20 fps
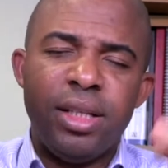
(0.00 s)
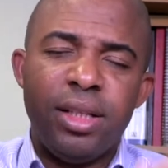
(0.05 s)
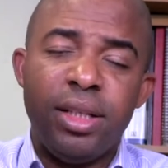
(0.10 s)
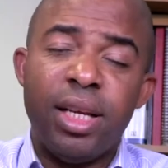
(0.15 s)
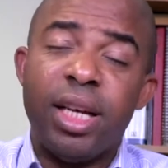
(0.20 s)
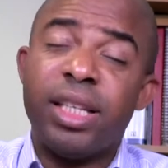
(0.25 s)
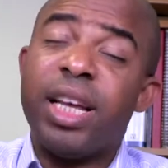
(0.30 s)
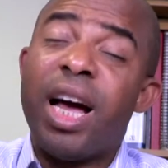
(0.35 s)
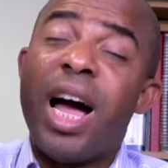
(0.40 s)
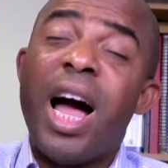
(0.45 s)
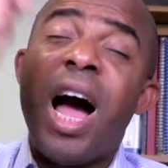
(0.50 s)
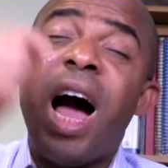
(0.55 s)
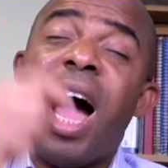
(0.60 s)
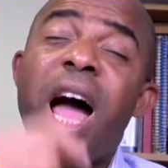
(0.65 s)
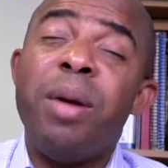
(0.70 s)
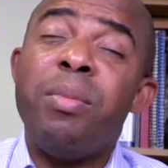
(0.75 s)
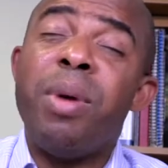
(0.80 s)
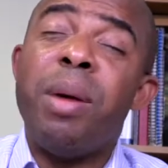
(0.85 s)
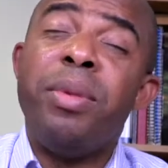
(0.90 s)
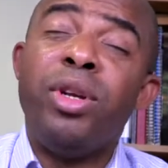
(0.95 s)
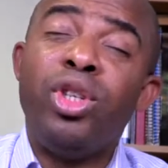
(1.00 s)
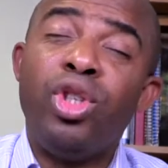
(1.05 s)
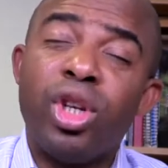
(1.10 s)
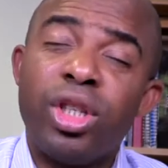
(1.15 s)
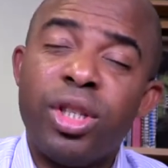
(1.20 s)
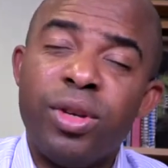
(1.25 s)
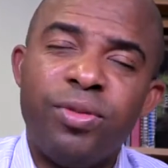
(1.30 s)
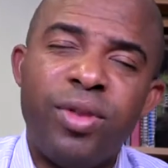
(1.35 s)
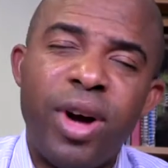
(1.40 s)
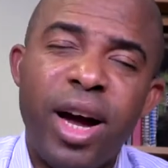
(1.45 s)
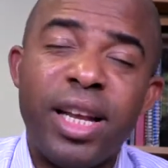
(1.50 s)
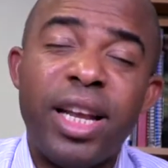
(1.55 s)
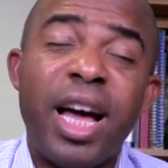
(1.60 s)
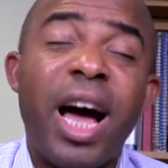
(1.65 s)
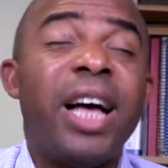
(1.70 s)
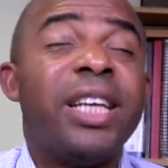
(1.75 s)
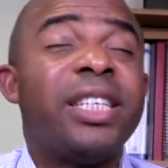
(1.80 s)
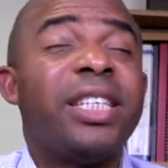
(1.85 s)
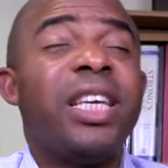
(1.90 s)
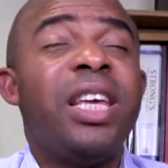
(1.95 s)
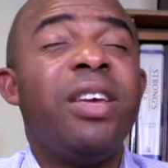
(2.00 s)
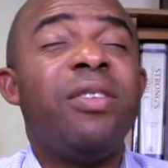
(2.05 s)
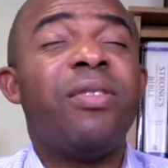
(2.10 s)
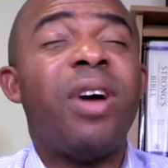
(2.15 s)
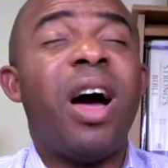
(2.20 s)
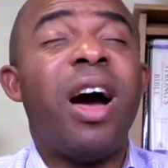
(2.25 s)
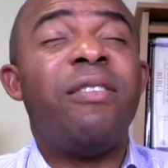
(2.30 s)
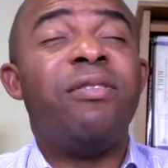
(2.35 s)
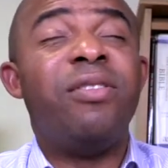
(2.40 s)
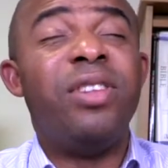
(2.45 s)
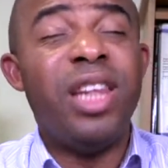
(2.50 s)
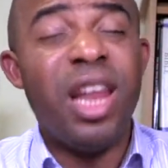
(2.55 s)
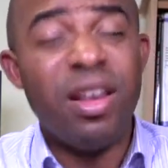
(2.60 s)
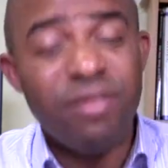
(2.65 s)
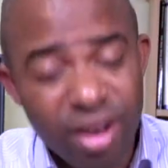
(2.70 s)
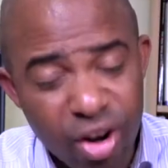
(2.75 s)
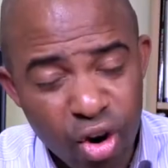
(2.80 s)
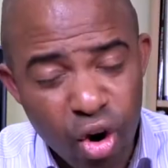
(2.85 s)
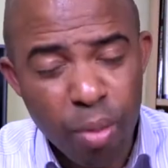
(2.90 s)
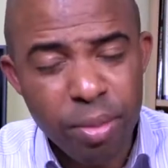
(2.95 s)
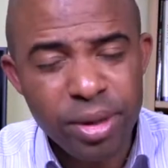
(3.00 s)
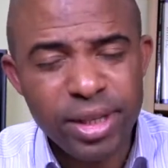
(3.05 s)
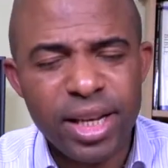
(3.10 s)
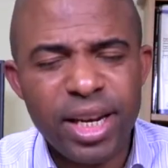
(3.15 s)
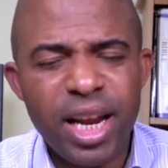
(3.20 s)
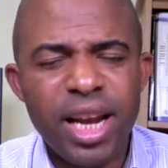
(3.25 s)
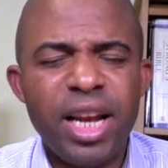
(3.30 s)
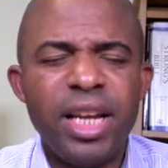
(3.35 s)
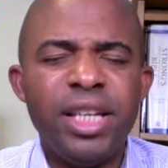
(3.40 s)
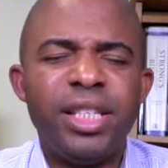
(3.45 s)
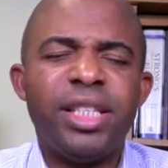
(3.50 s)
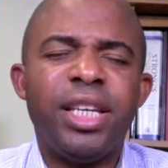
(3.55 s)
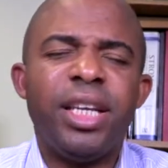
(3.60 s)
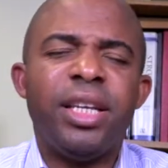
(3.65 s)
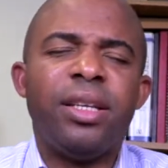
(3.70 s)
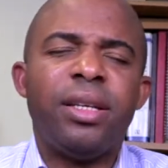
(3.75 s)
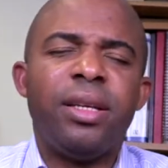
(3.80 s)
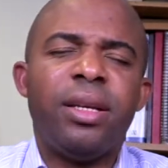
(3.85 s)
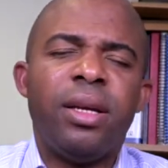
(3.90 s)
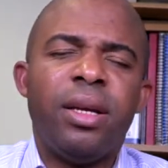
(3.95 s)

that I might be justified as if I've never committed any sin.